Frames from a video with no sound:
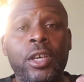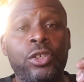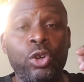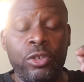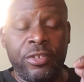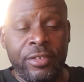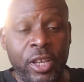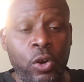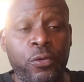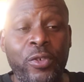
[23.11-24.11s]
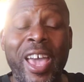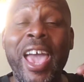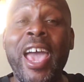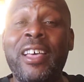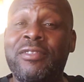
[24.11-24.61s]
yourself
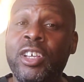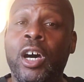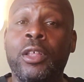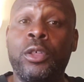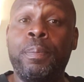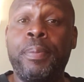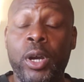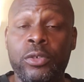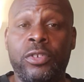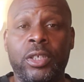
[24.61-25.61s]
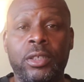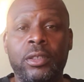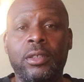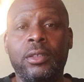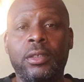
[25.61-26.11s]
as the other person.
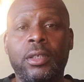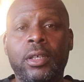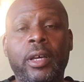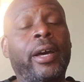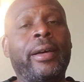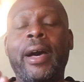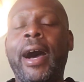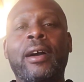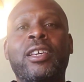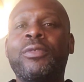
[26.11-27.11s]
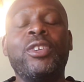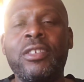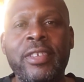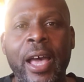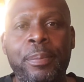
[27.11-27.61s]
I'll give an
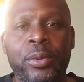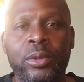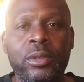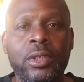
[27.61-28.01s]
example.